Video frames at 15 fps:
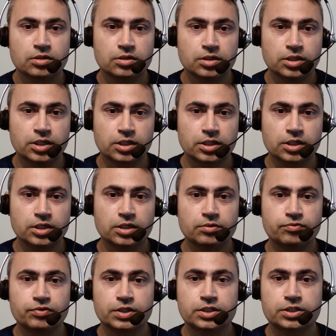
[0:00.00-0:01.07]
aka
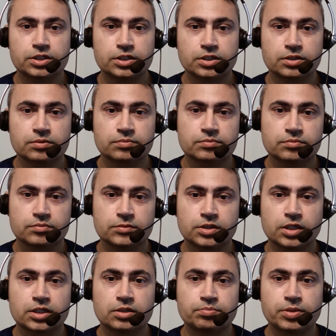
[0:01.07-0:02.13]
fiction,
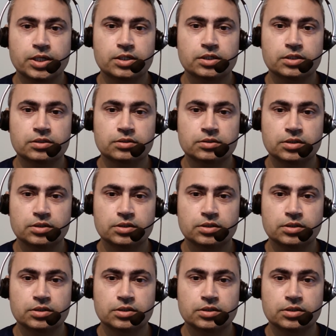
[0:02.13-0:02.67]
that they peddle